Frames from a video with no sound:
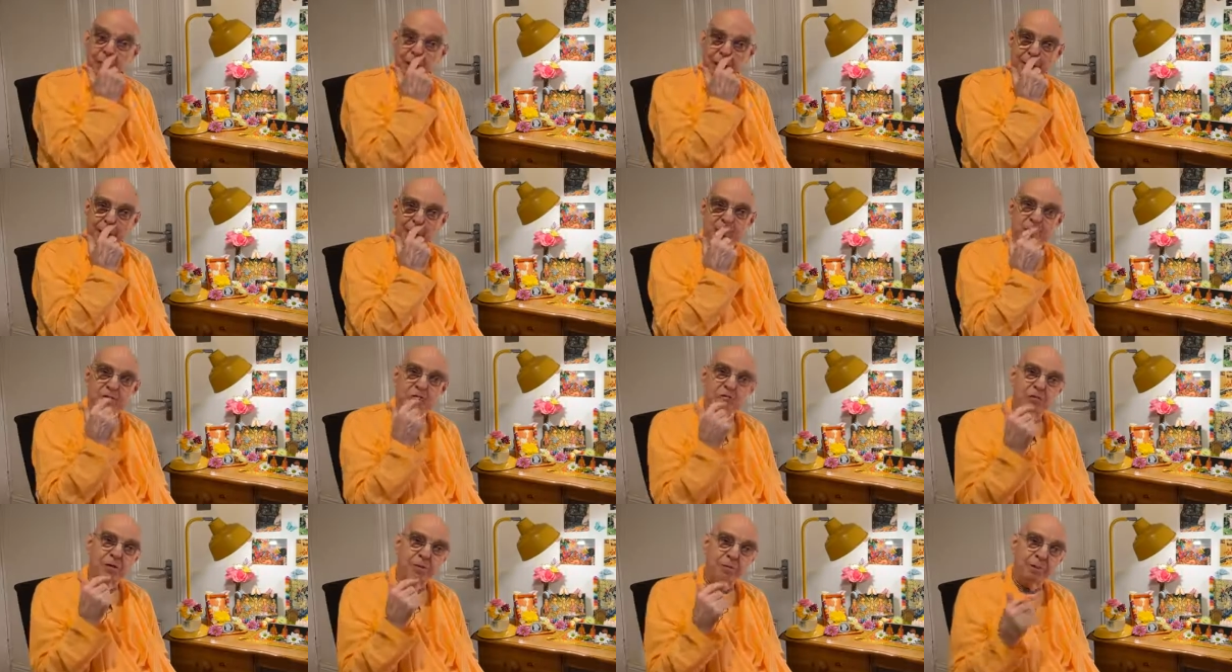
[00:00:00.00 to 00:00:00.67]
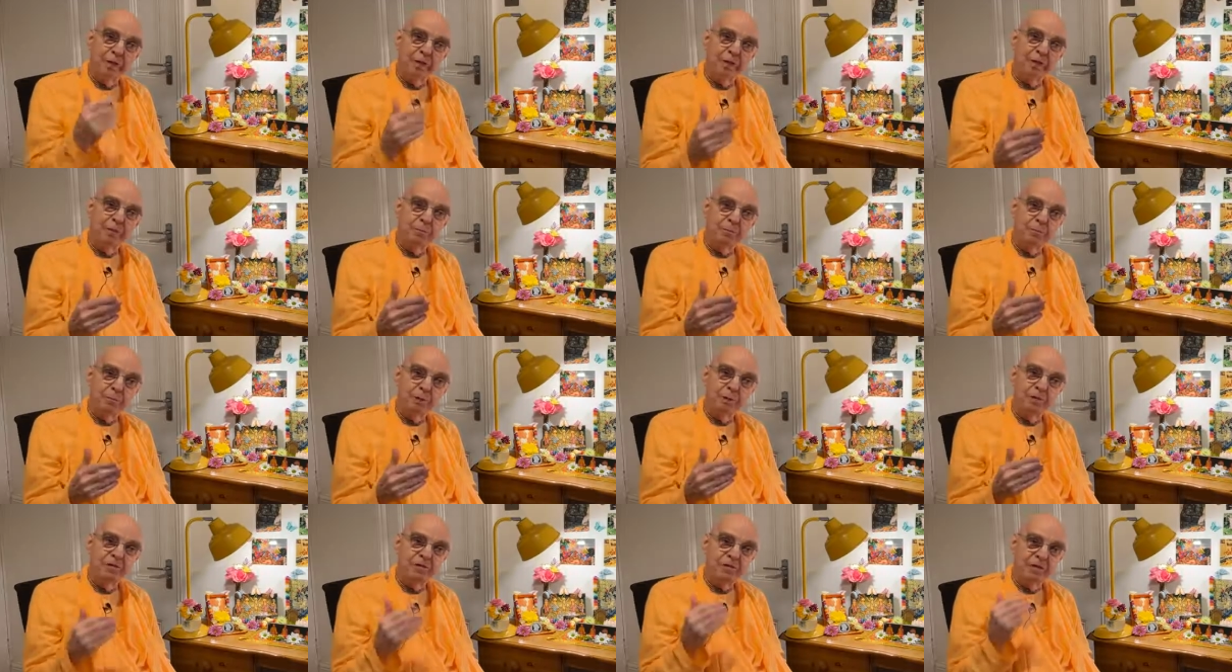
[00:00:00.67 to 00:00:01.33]
But I'm distributing the
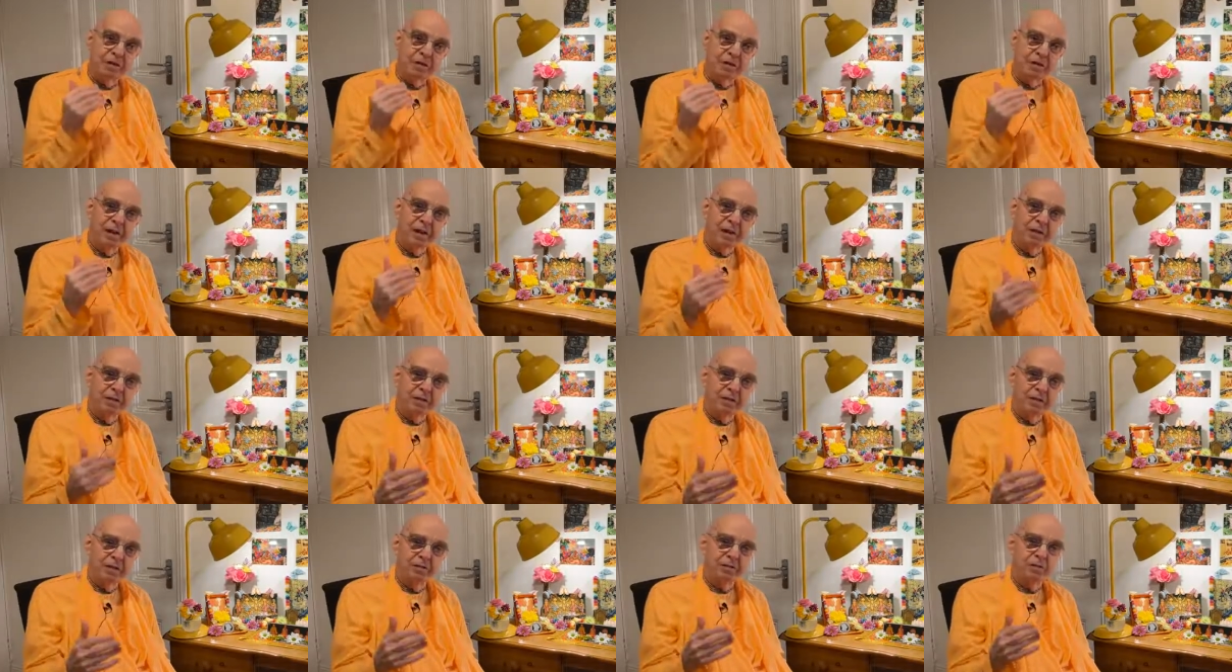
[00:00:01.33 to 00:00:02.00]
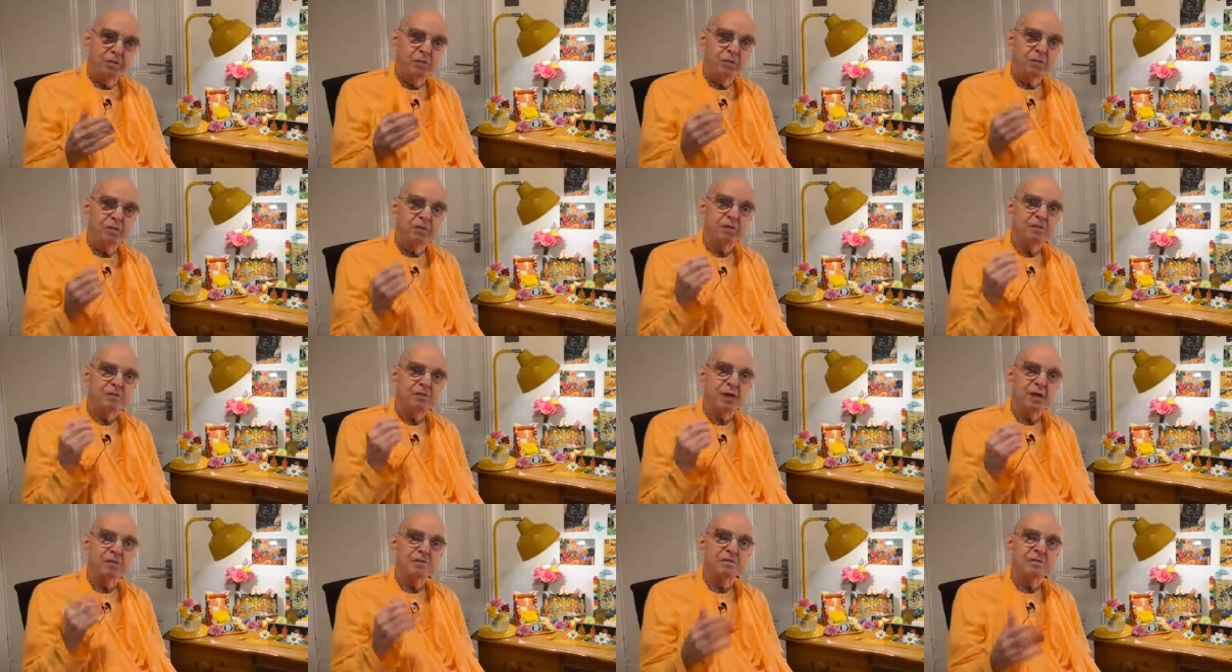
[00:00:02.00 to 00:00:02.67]
books like this with
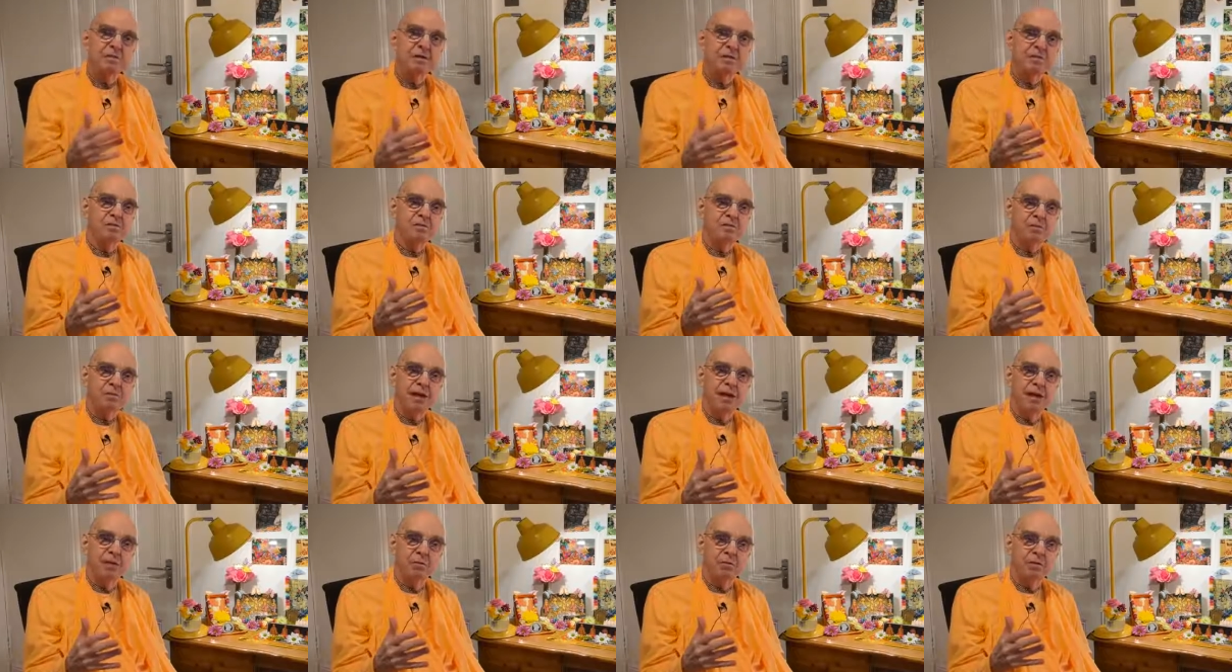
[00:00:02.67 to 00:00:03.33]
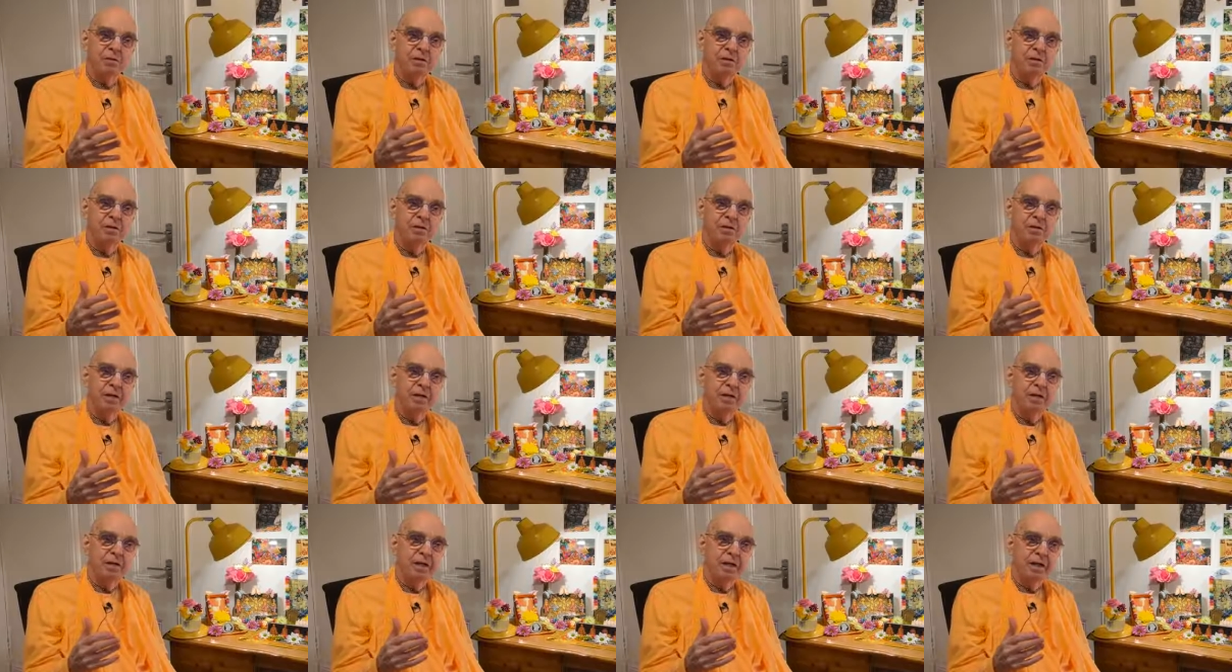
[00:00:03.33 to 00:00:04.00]
the transcendental sound,
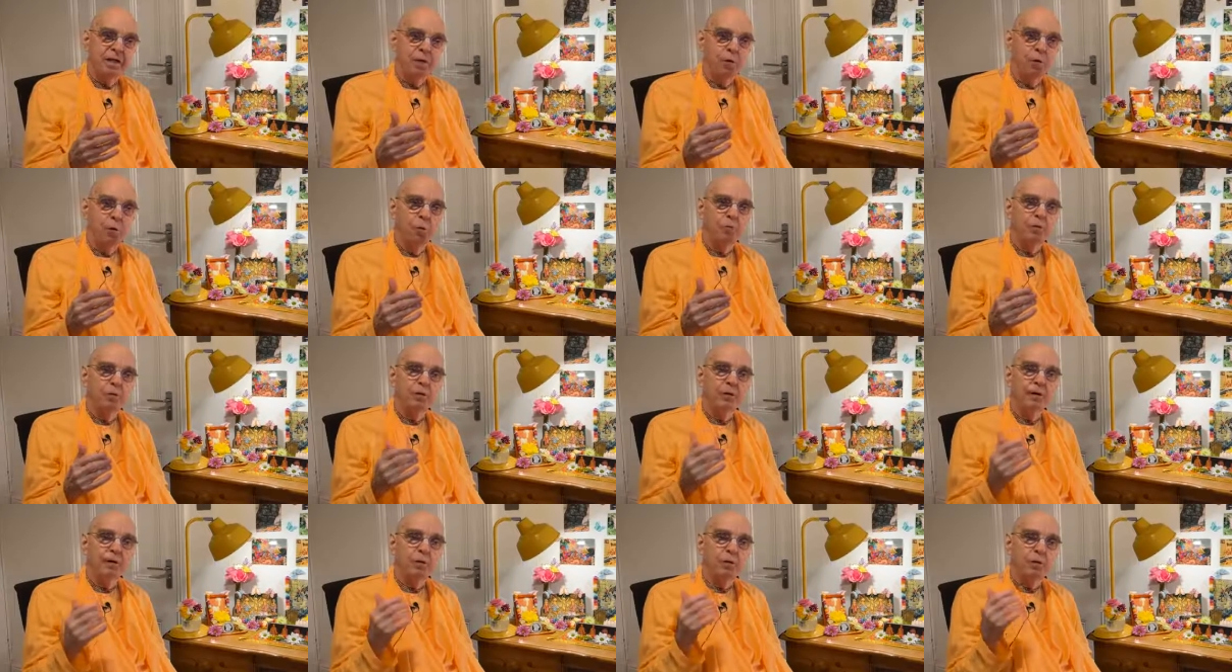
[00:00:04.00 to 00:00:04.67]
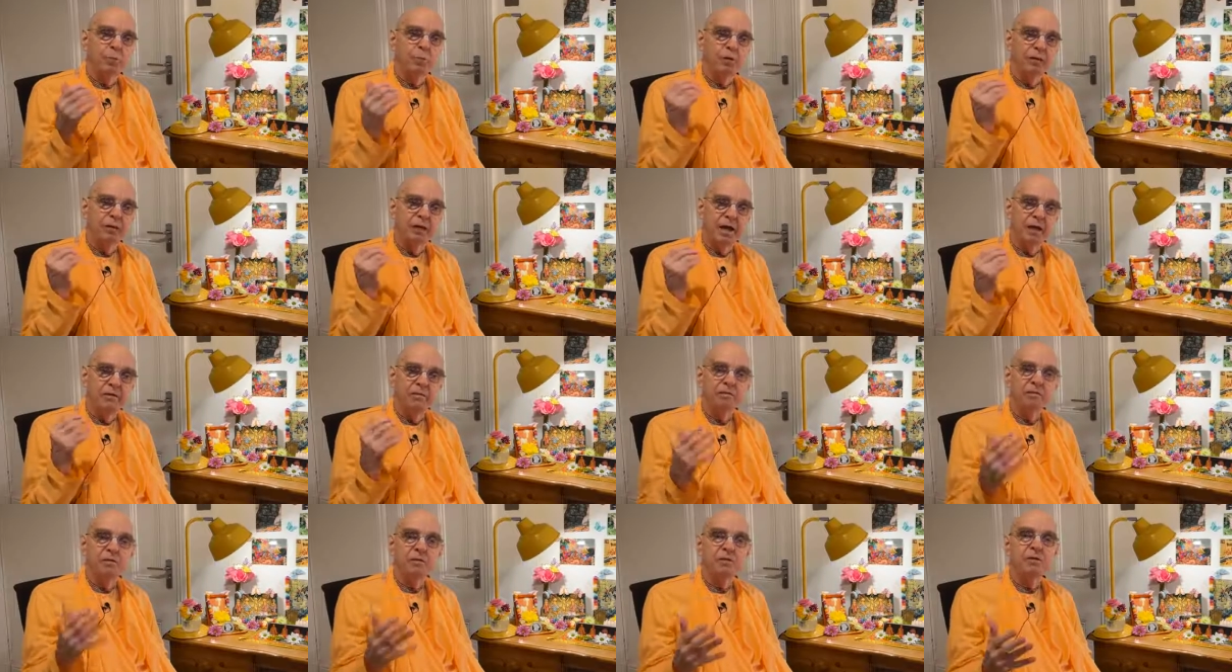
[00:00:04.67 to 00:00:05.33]
and hopefully it will be
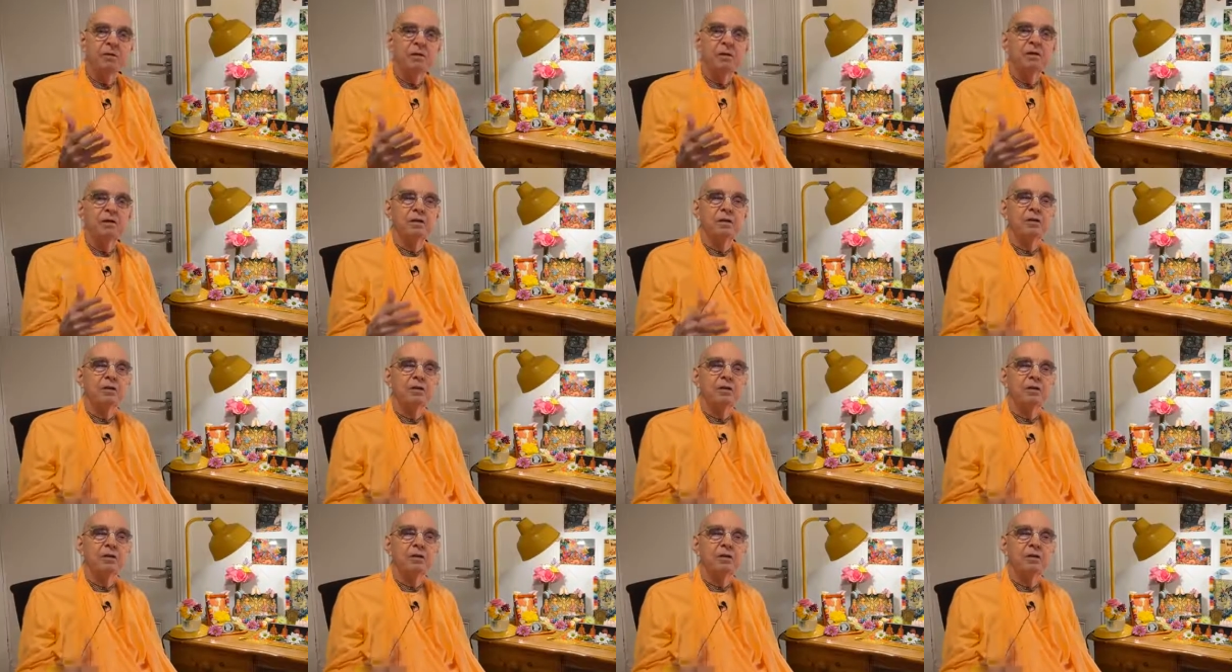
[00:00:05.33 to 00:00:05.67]
left,